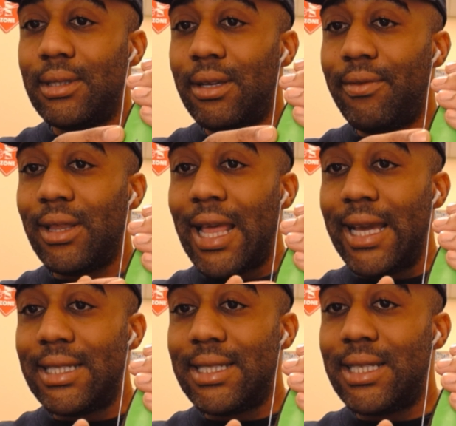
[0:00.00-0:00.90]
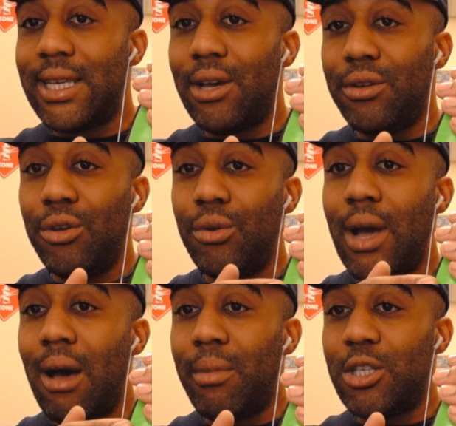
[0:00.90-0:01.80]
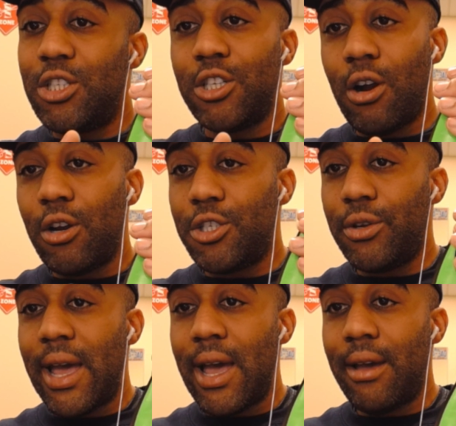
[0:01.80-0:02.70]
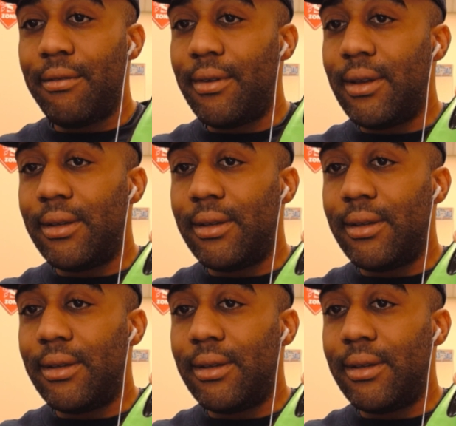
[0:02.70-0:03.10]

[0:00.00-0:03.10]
different lights to tell you how much charge you have,